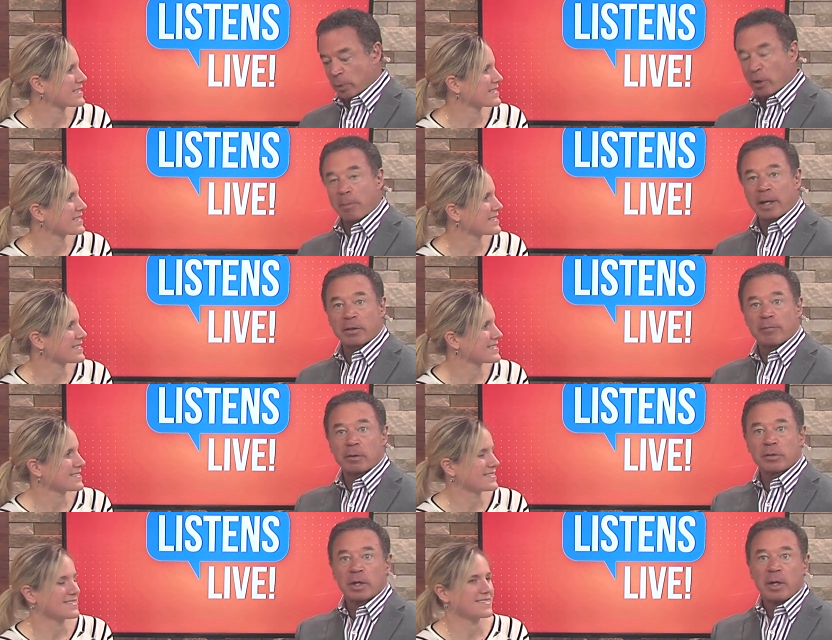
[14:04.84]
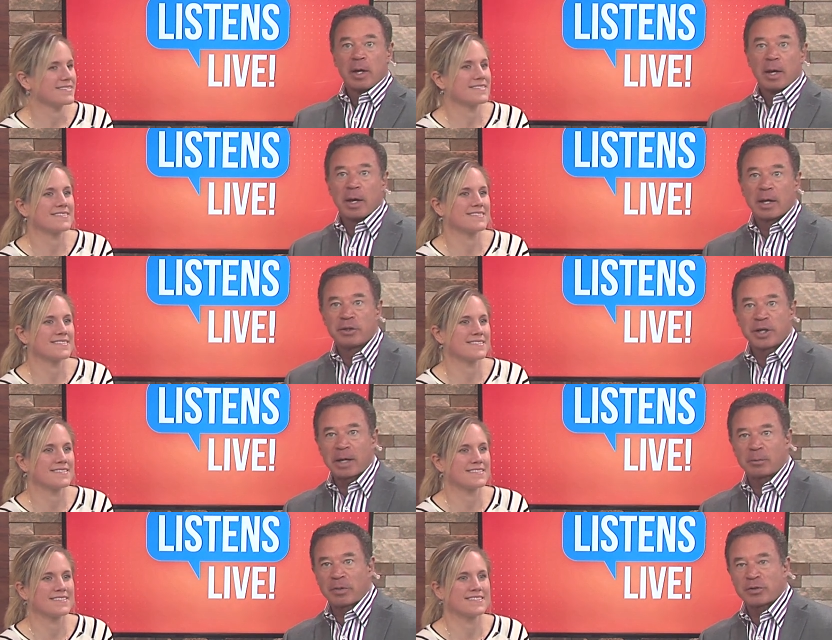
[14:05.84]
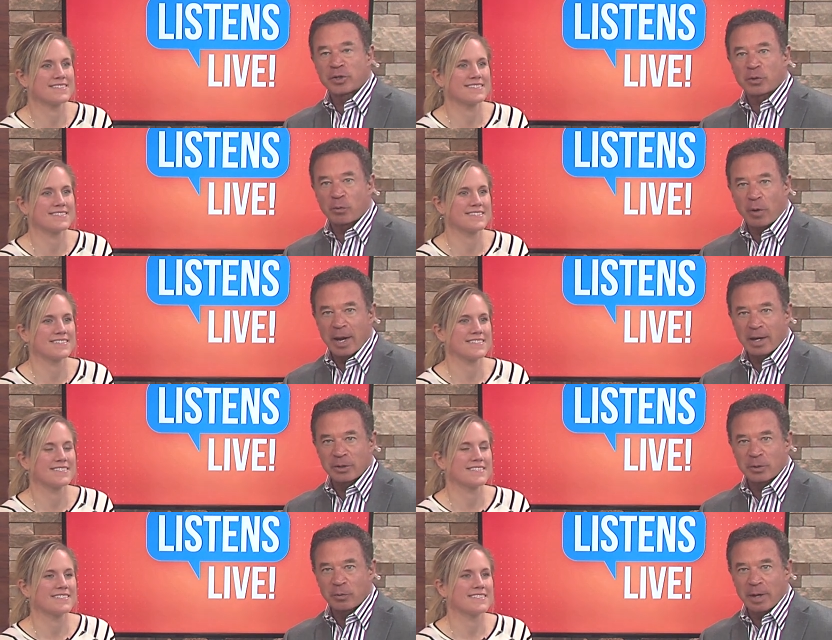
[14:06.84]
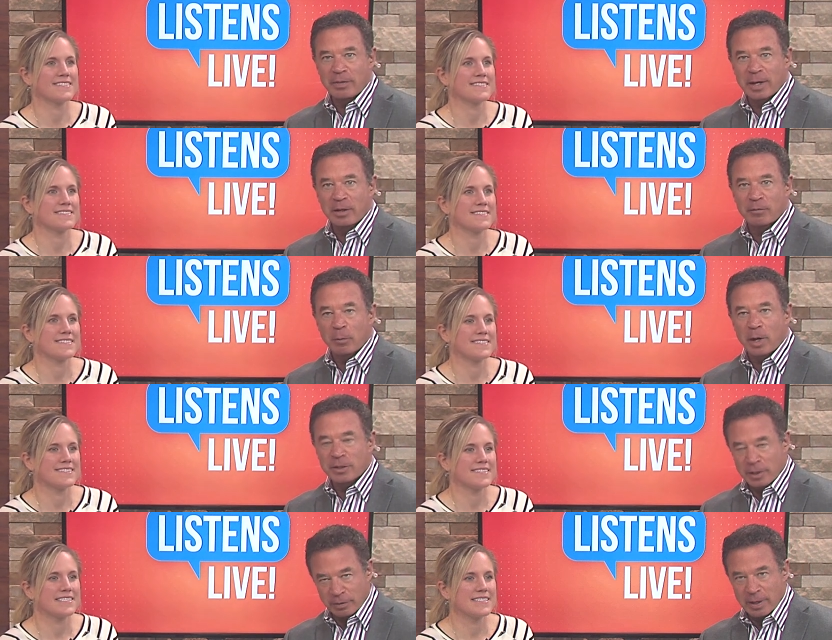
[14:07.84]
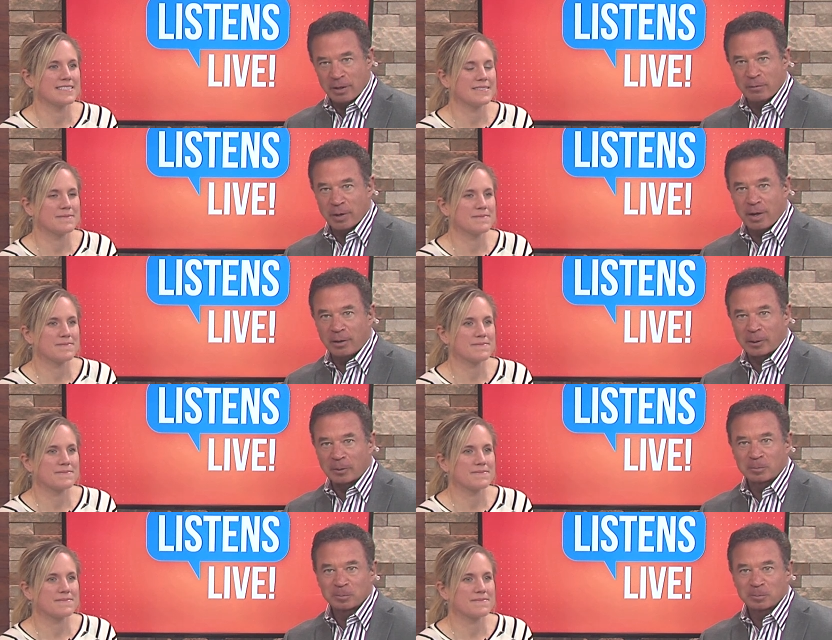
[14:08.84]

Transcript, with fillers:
Speaker 1: as we go back to the phones and chat with Sheree. Sheree, thank you for watching and thank you for calling.